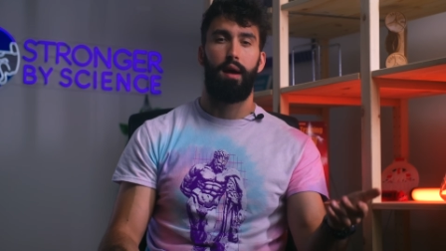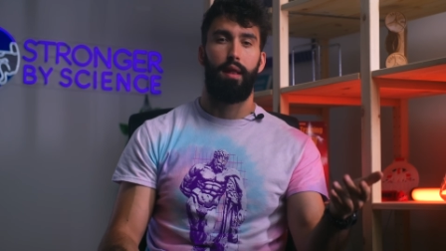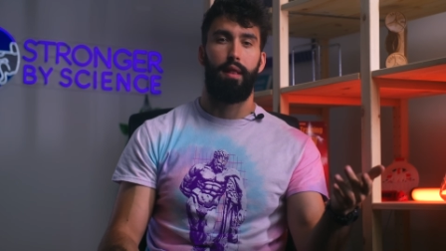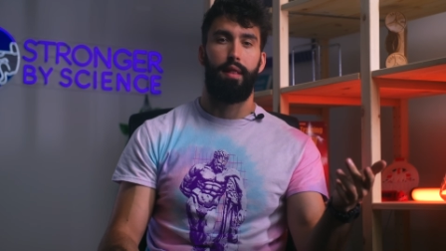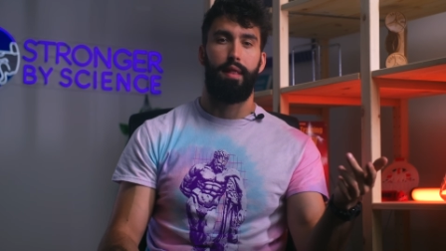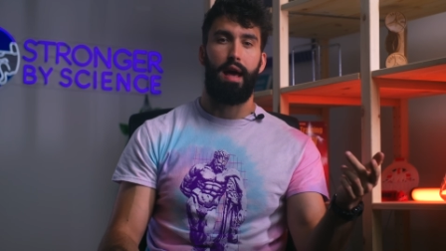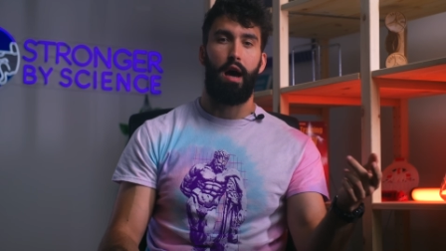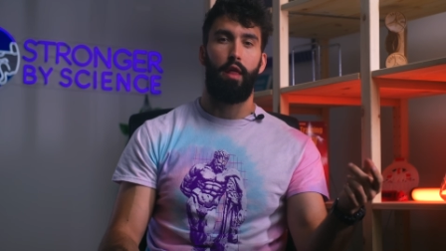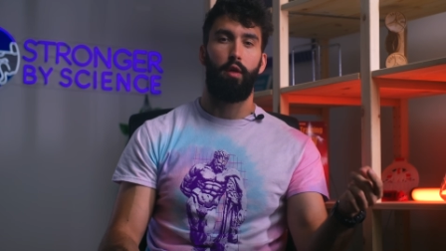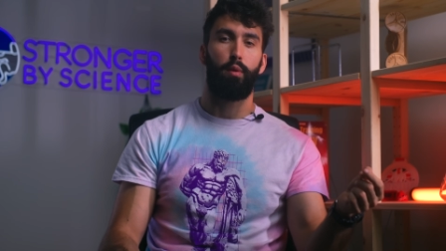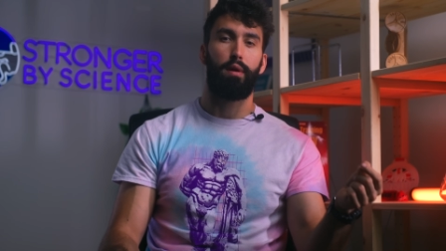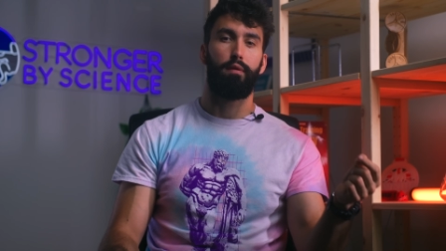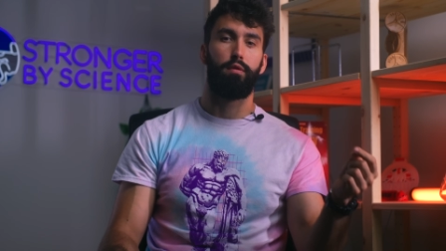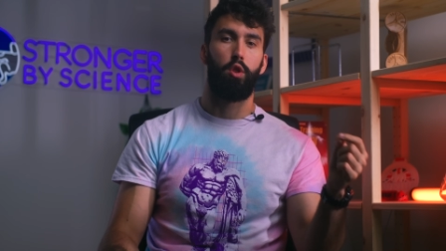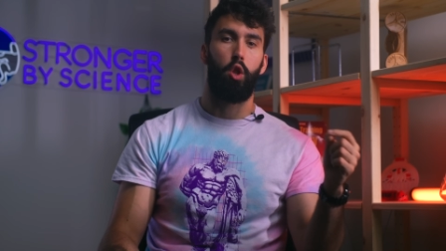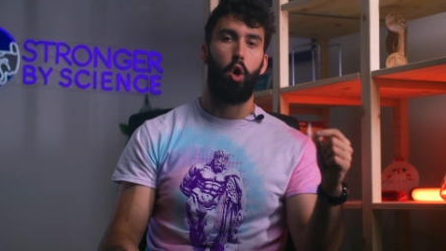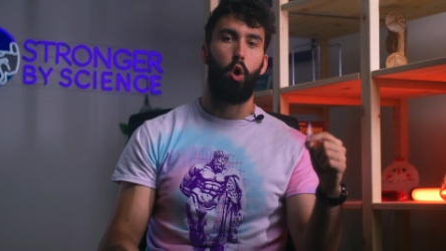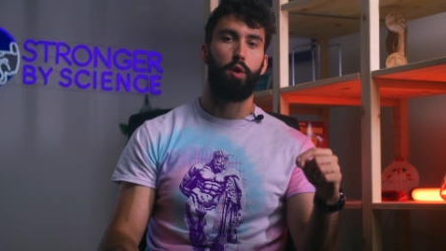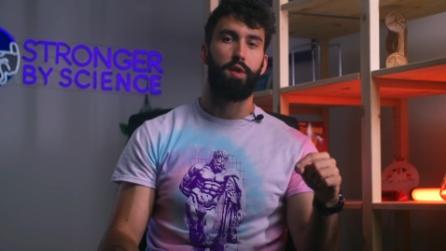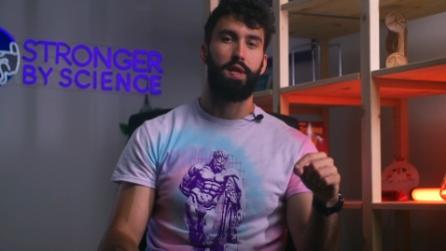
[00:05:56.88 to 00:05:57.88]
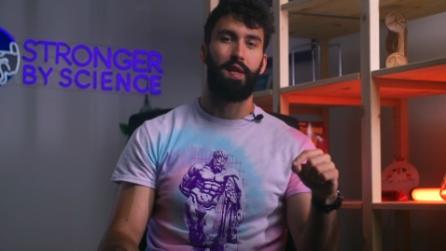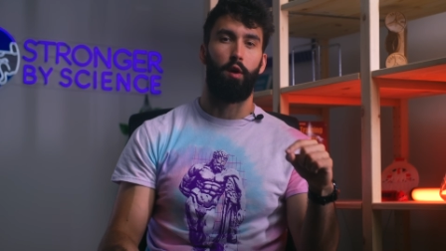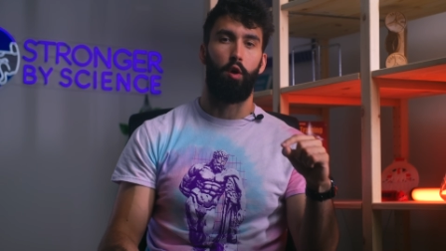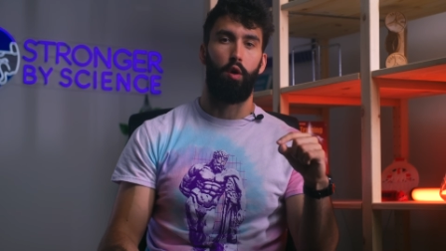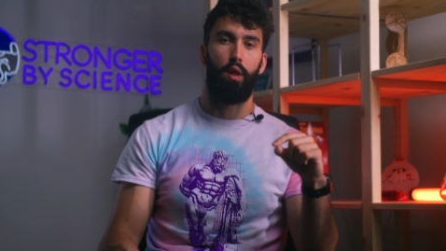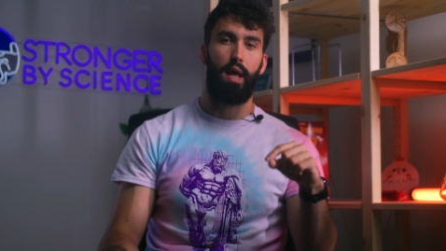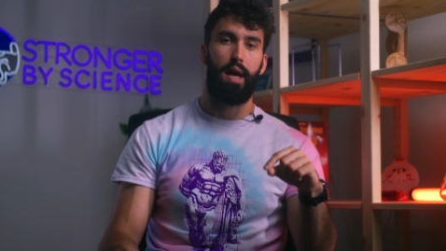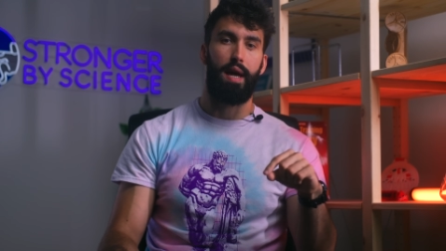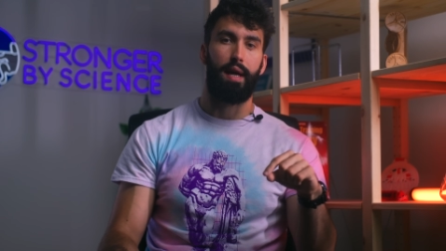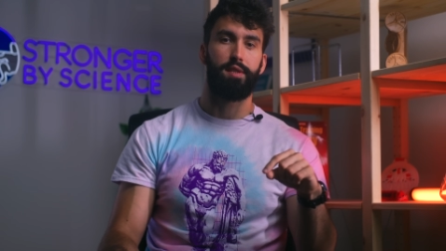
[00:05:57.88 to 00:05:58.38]
Now that we've locked in
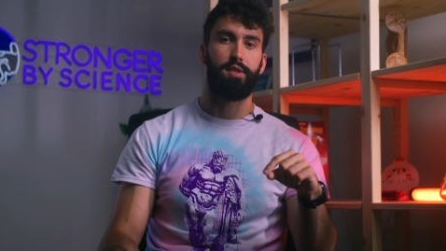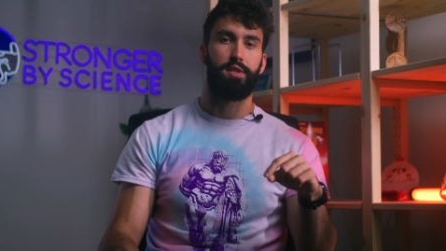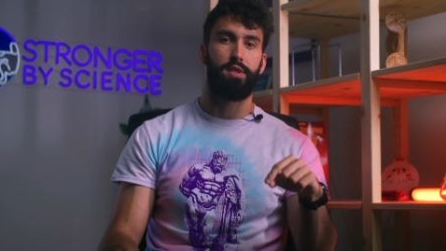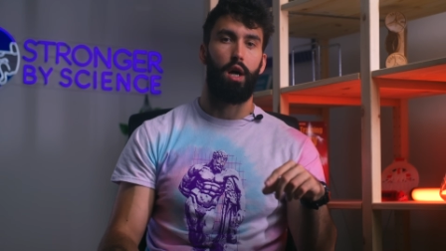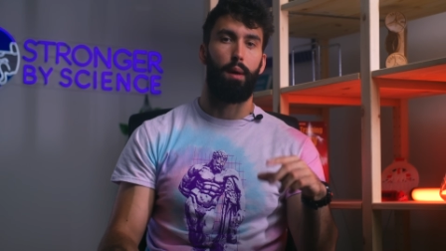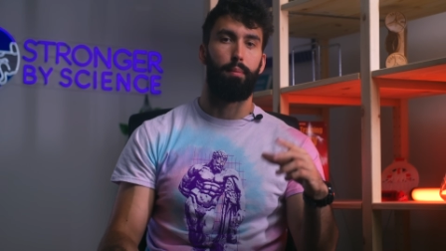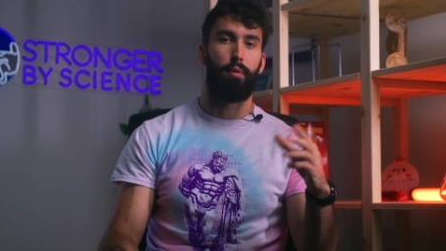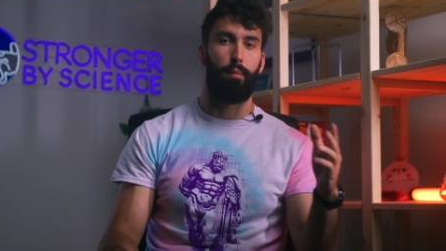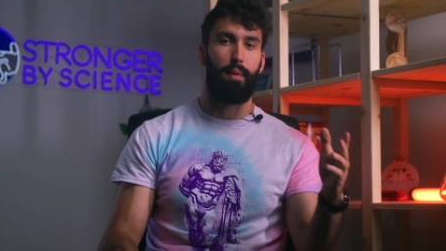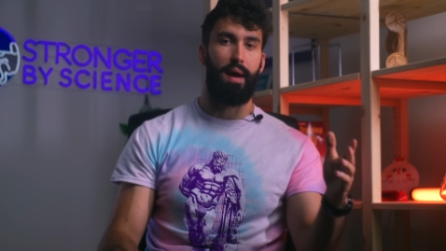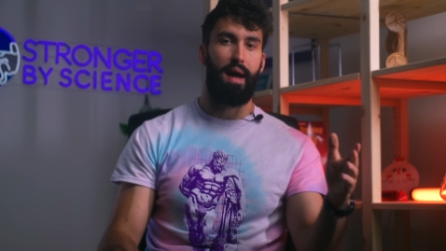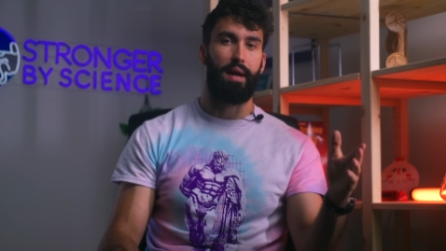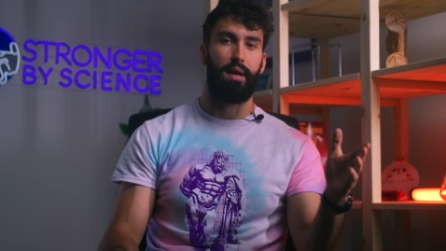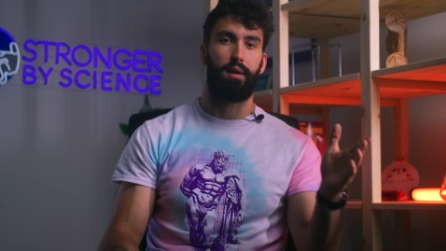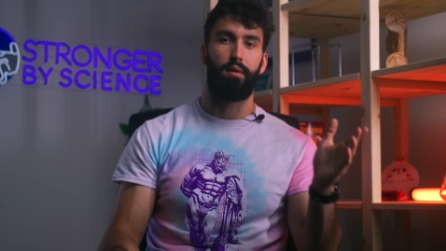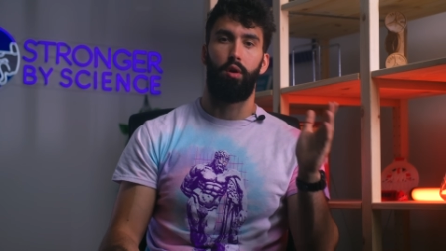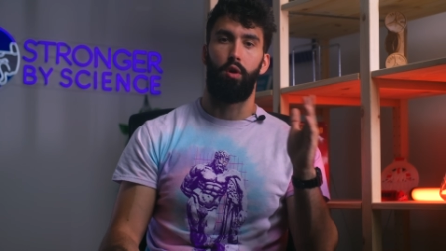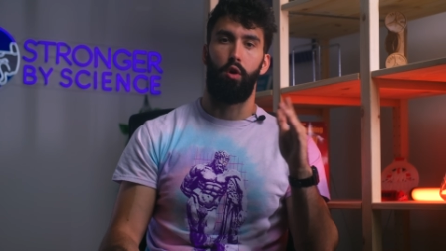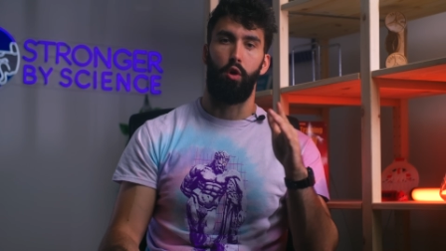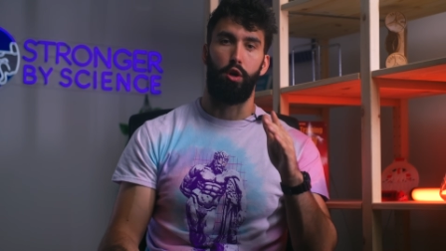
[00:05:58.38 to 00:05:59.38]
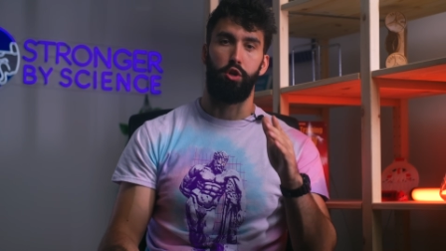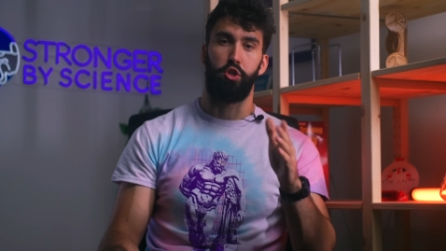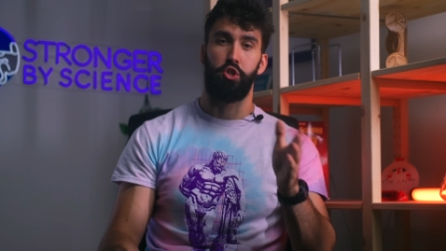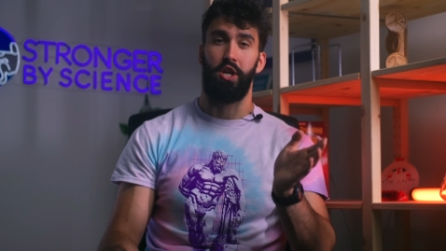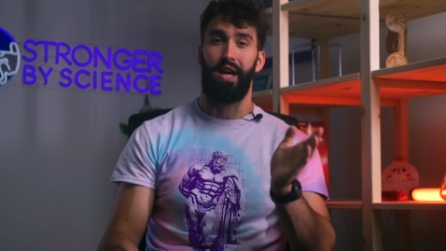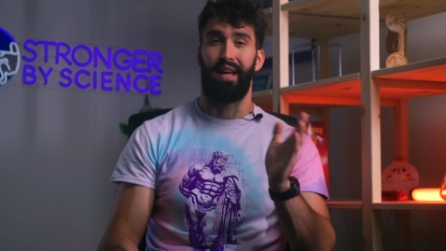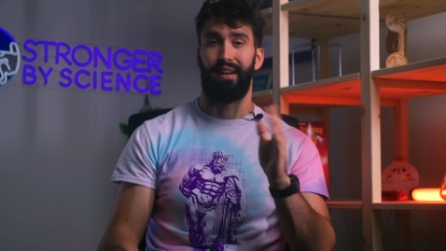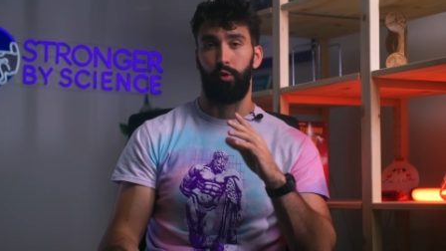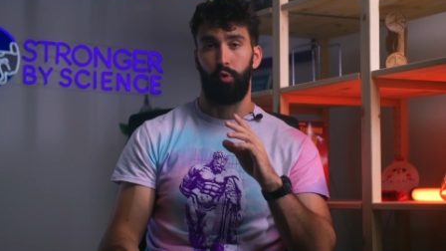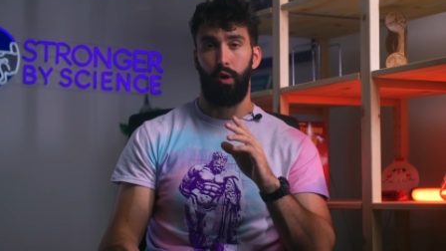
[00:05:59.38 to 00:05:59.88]
our legs, upper back,
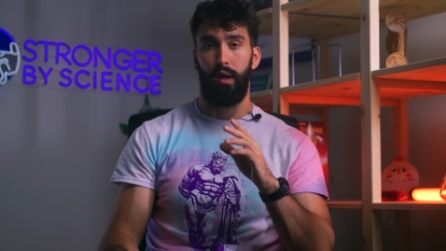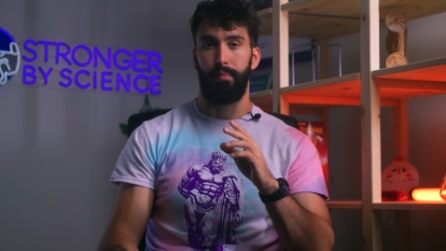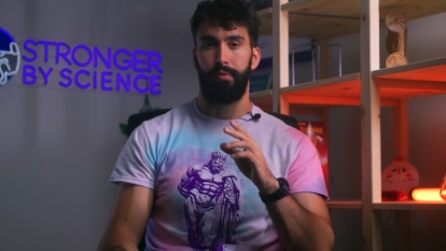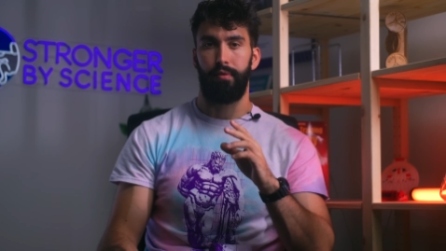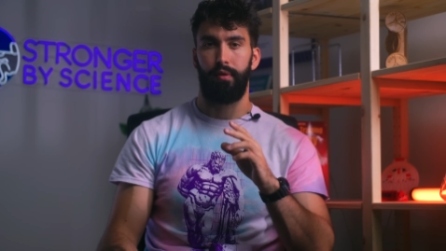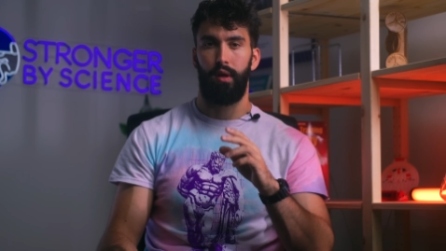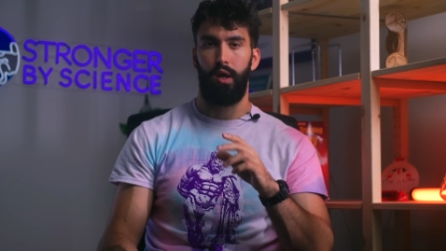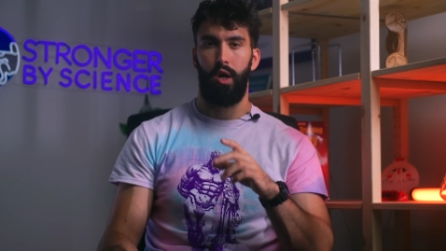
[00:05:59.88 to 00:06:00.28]
arch, and grip,